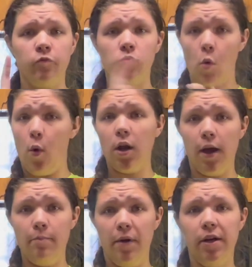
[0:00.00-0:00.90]
1
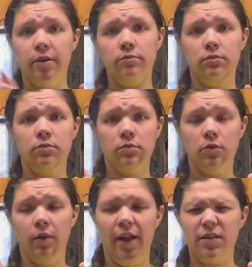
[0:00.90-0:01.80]
cup butter.
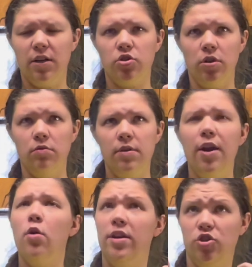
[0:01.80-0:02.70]
Well, that's not true. Yeah, no,
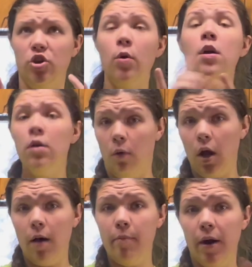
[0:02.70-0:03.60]
it is true. 1
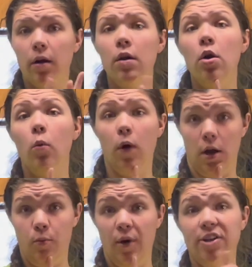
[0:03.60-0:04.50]
cup butter, 1
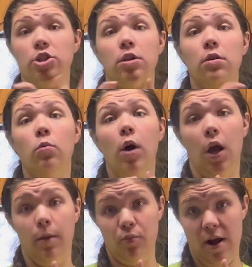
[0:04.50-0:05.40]
cup white sugar, 1
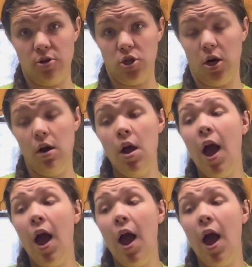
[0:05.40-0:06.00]
cup brown sugar.